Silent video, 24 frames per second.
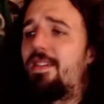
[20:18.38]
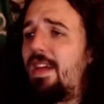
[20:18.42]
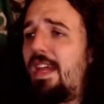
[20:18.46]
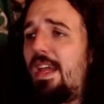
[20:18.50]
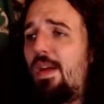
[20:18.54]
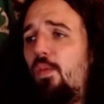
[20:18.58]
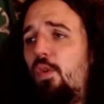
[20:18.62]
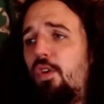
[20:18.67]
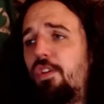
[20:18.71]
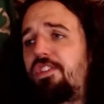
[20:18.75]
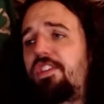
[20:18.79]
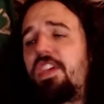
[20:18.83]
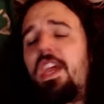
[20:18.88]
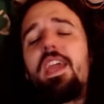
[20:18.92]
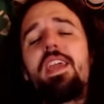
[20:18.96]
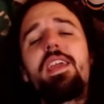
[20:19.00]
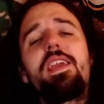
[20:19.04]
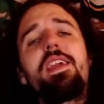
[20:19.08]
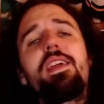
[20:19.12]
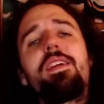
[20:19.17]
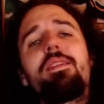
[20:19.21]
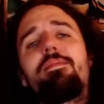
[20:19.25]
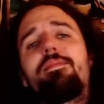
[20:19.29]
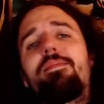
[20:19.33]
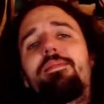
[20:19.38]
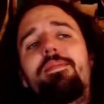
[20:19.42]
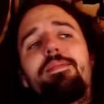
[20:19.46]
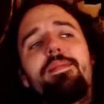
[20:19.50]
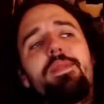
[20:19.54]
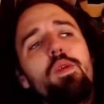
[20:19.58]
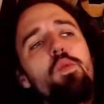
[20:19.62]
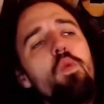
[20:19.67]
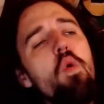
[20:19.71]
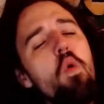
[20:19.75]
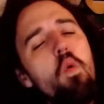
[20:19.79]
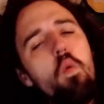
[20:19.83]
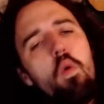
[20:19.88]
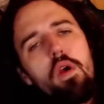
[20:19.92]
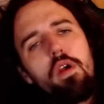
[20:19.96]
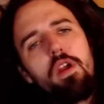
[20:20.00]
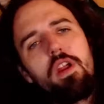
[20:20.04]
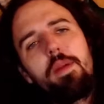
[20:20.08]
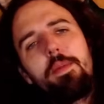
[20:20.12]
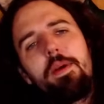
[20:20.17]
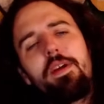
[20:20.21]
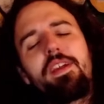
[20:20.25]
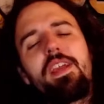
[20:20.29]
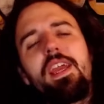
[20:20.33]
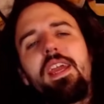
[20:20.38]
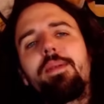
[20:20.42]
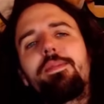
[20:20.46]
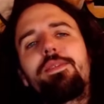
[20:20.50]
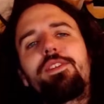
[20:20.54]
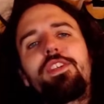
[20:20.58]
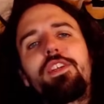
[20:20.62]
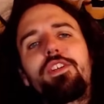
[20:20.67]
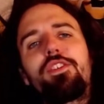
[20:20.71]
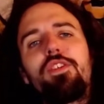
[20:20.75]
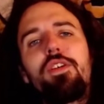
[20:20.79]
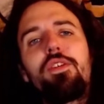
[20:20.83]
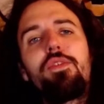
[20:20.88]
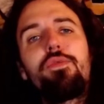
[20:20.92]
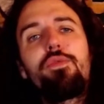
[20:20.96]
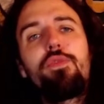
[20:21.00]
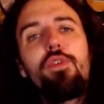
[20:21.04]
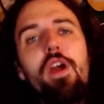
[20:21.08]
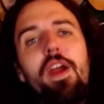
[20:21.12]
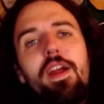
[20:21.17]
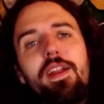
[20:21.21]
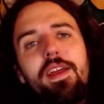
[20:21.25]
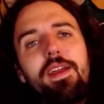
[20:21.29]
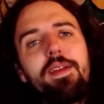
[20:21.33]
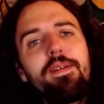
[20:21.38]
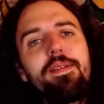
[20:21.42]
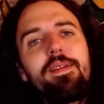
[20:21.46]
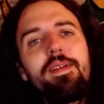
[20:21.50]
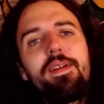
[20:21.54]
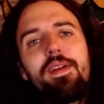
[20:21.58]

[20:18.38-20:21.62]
And we'll take it, and we'll worry about game 6 on Friday.